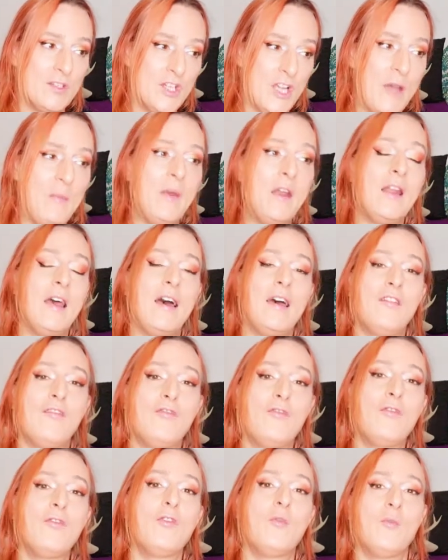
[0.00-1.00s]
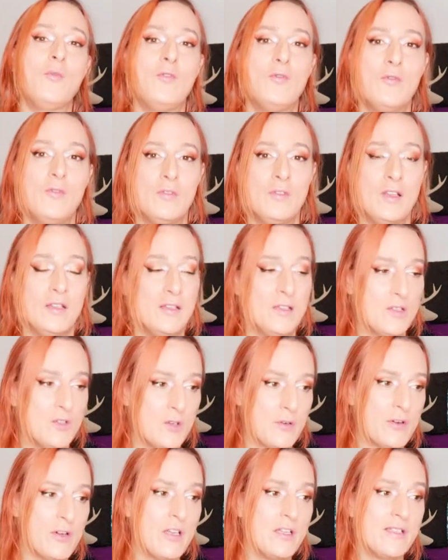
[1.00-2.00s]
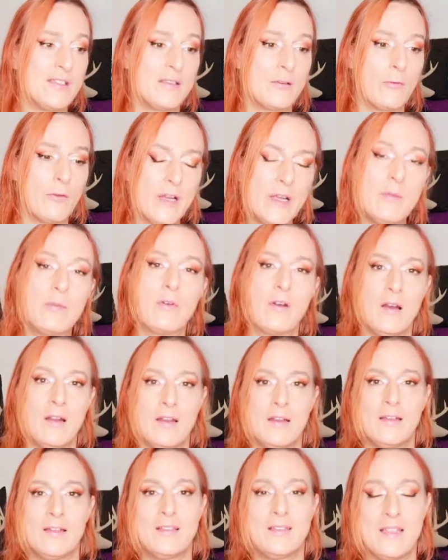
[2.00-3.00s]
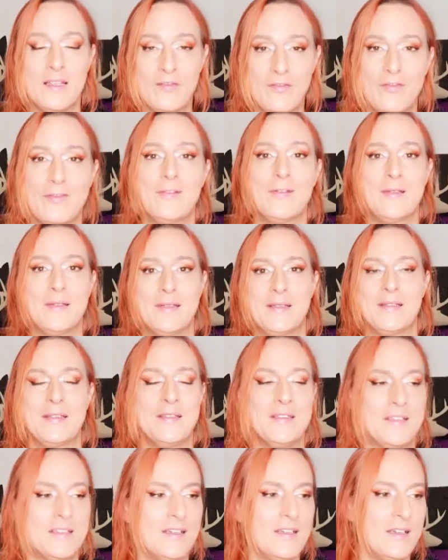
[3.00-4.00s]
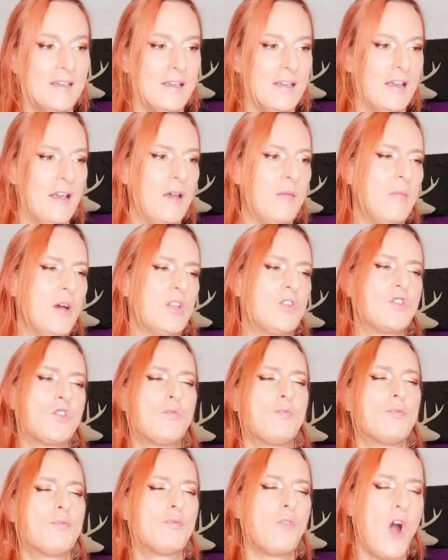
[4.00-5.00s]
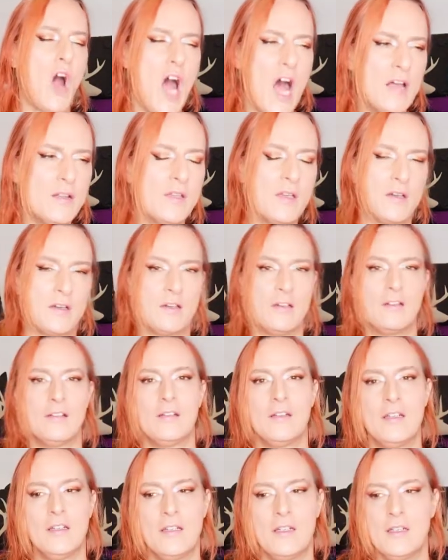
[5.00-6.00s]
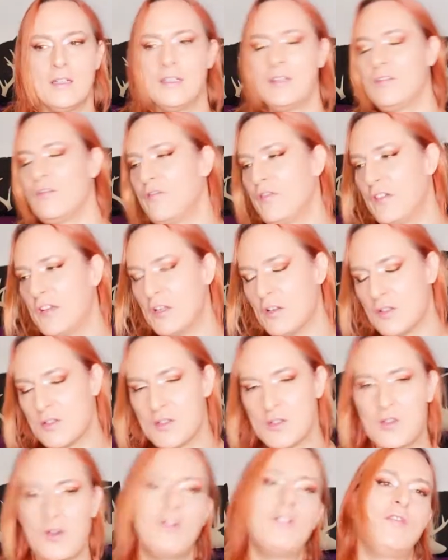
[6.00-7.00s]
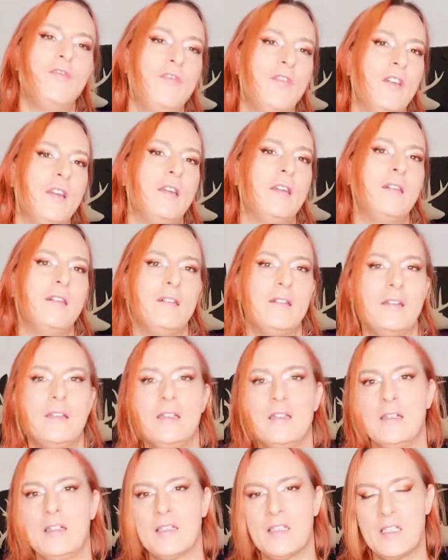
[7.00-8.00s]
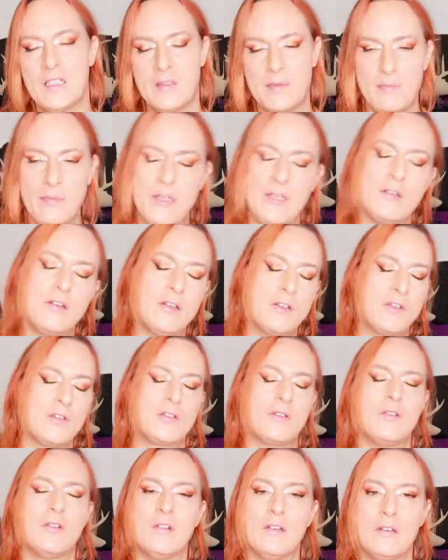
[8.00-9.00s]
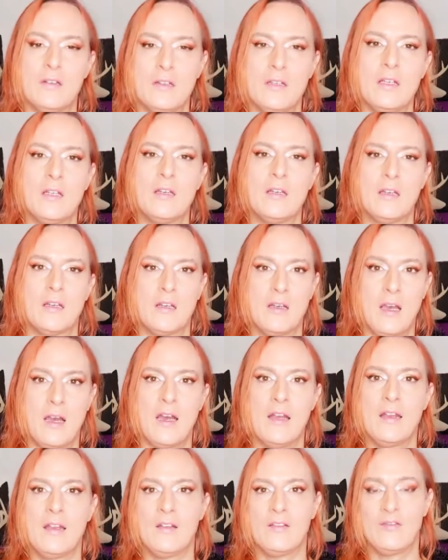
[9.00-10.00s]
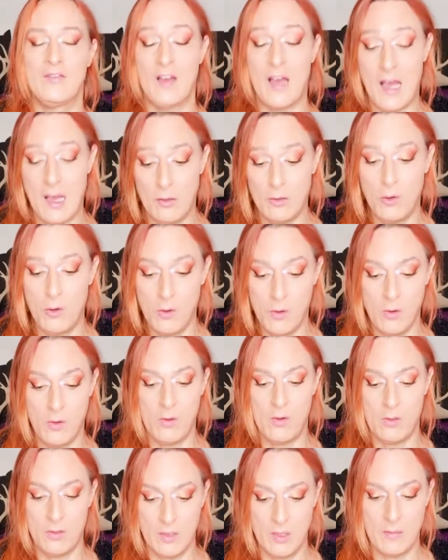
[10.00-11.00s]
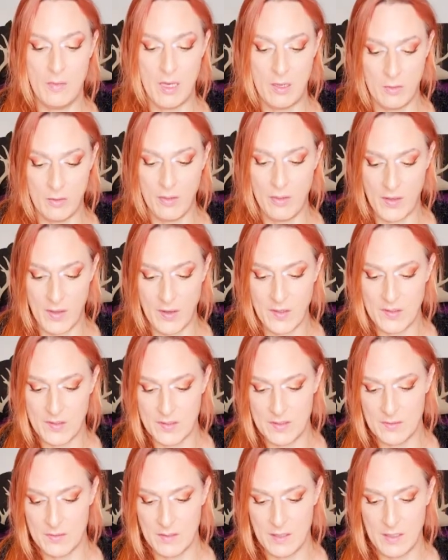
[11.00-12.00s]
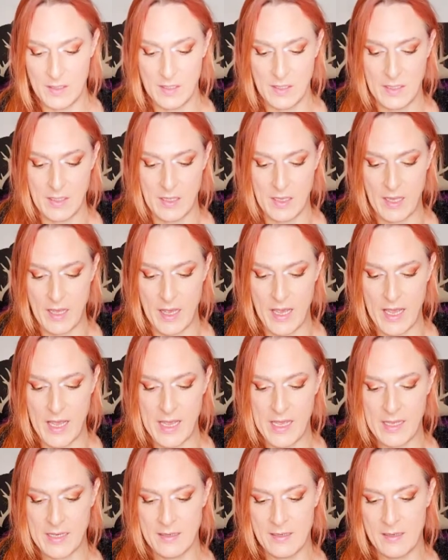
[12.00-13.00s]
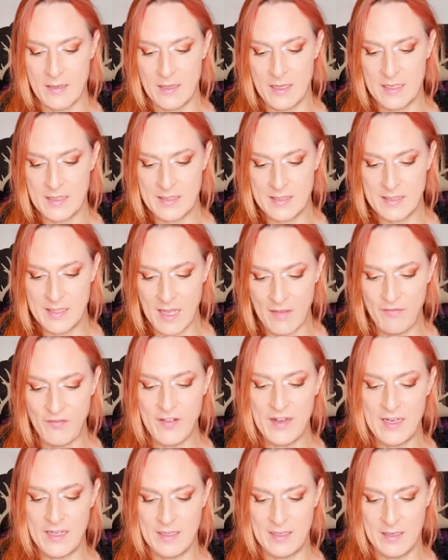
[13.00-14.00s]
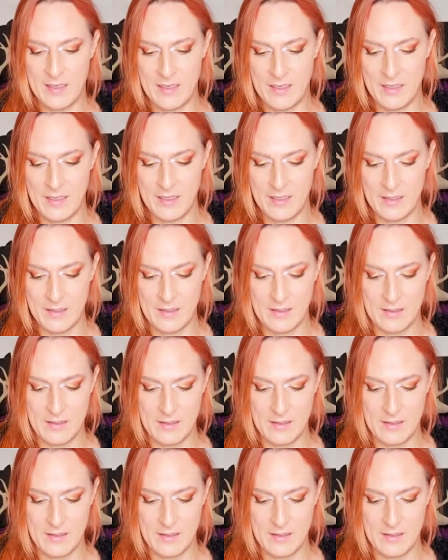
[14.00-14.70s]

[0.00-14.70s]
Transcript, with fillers: Gemini full moon that is usually cerebral in its influences, a much broader, philosophic, spiritual kind of outlook about things. And it's definitely